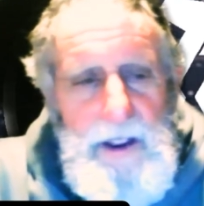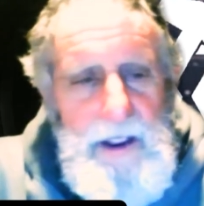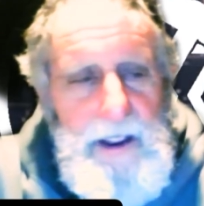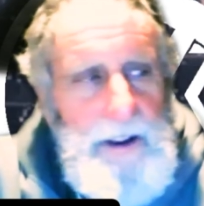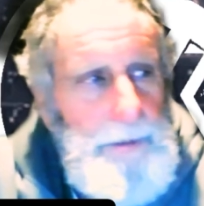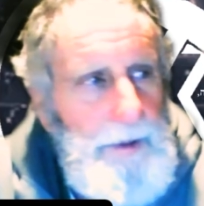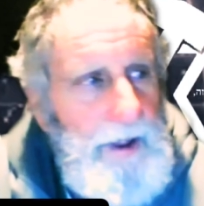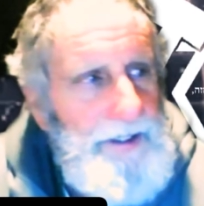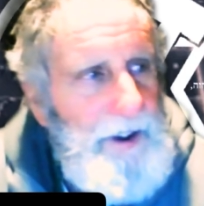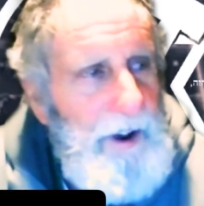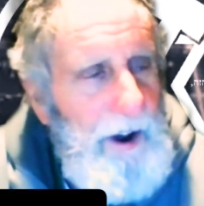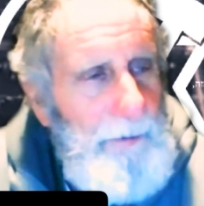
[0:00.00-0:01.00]
in a
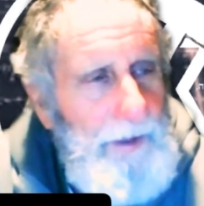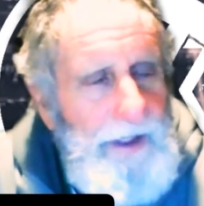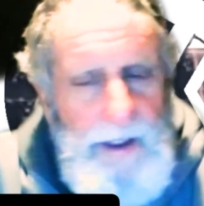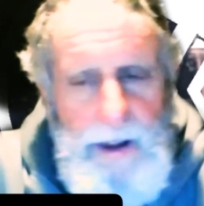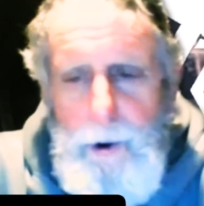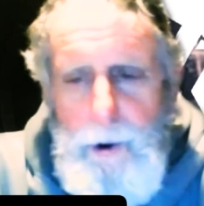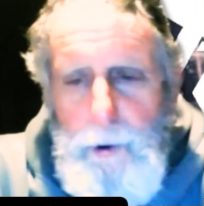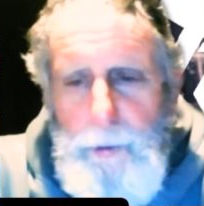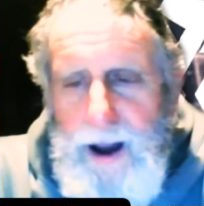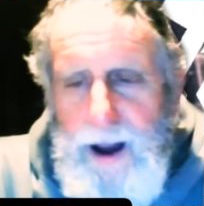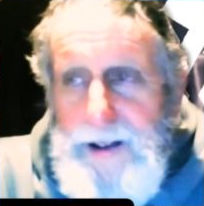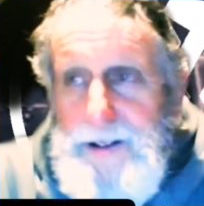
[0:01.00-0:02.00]
place called Binyanei
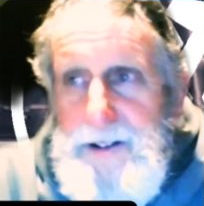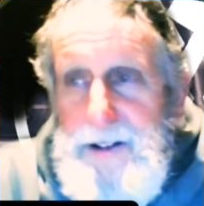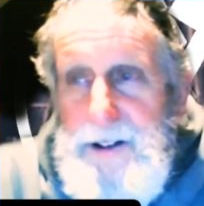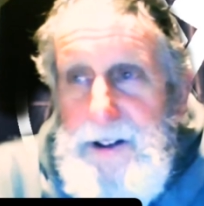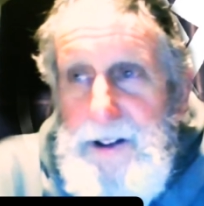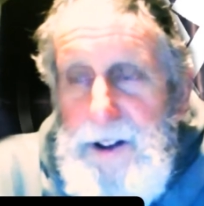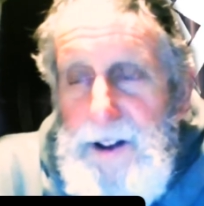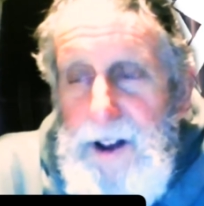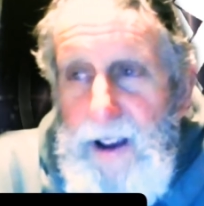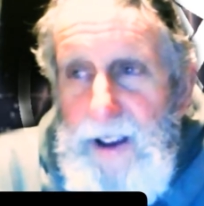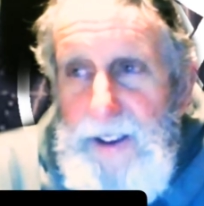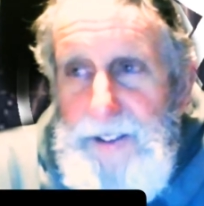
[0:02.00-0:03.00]
Uma.
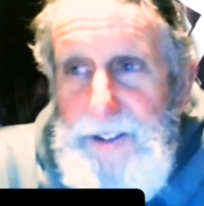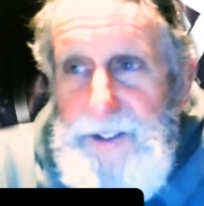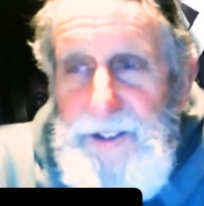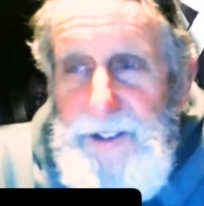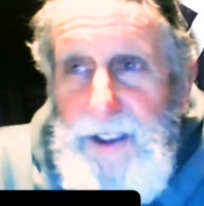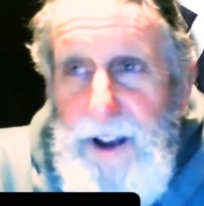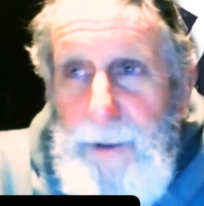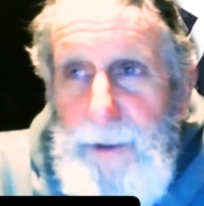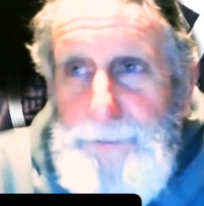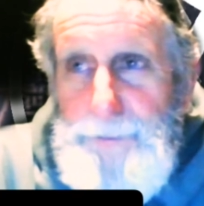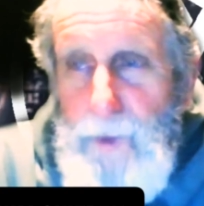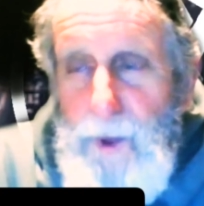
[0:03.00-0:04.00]
I guess it's the
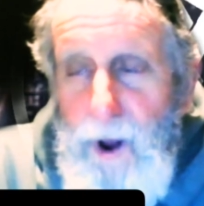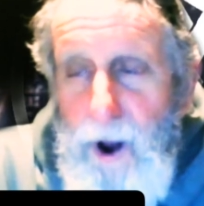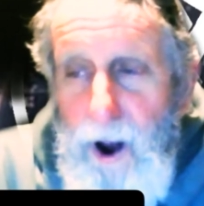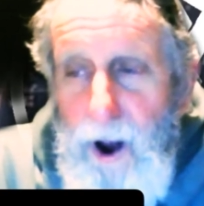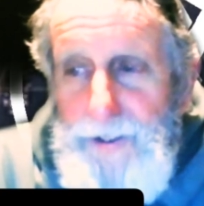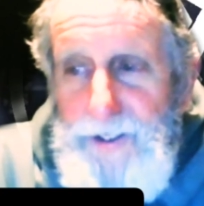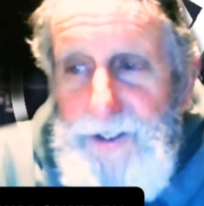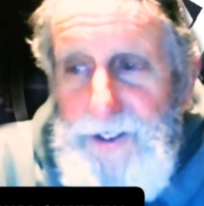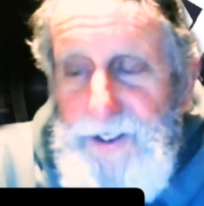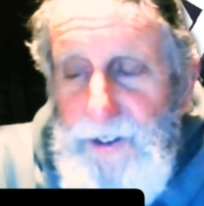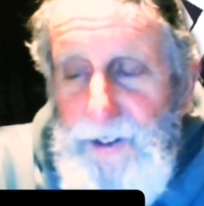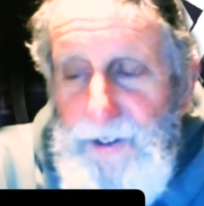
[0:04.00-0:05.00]

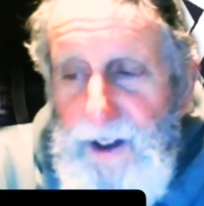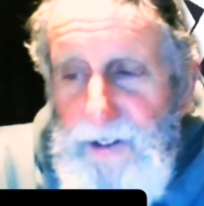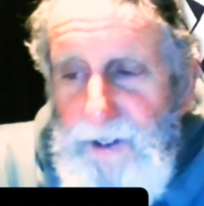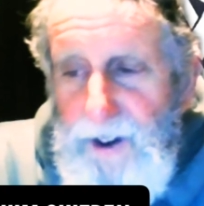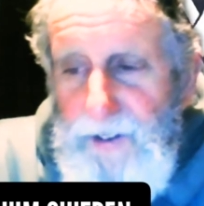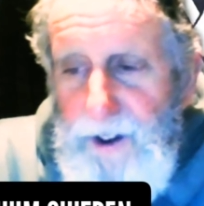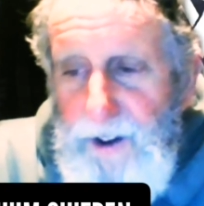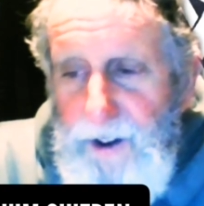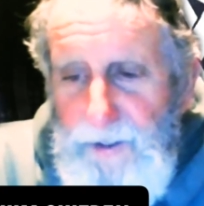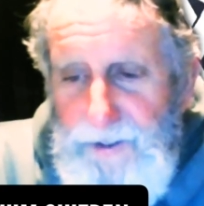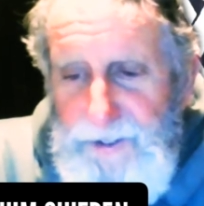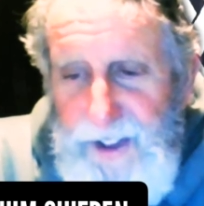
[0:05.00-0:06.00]
offices of
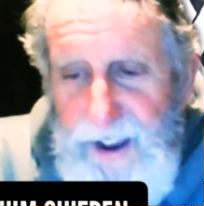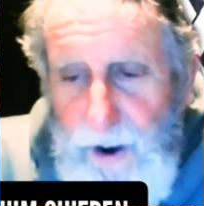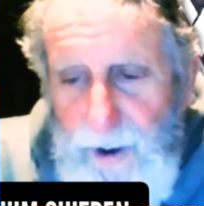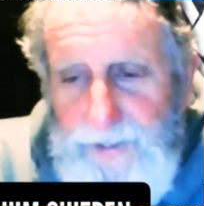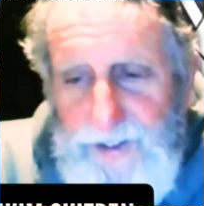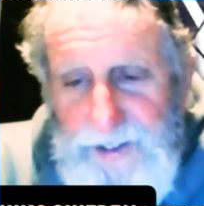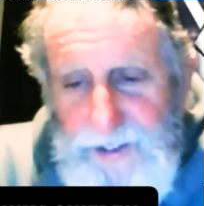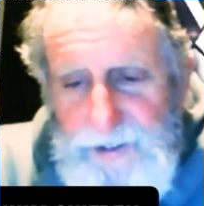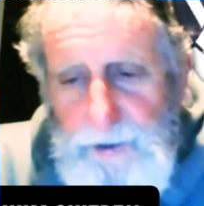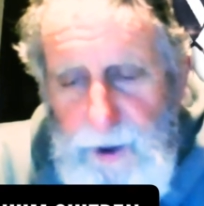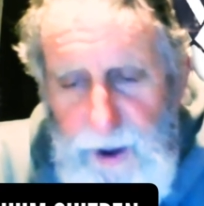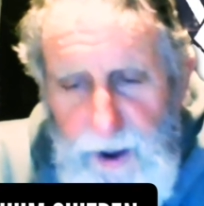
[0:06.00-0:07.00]
the state
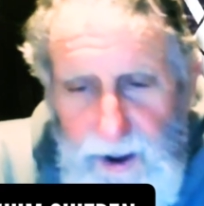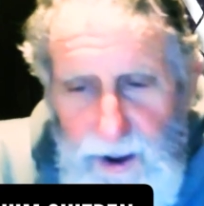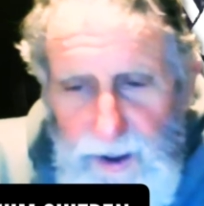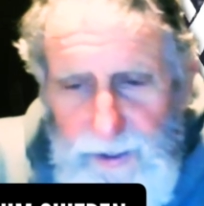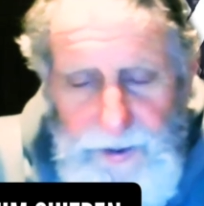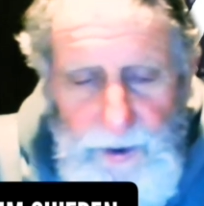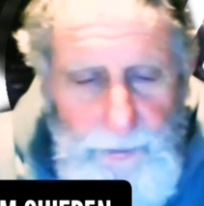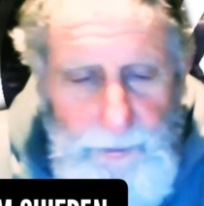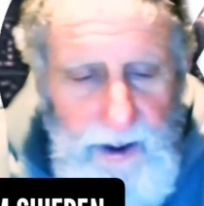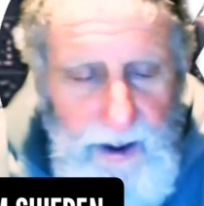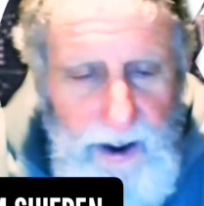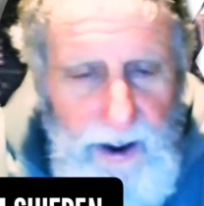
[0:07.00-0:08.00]
offices. There's a
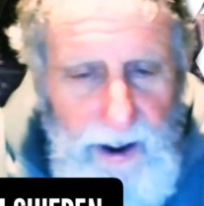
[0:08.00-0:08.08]
big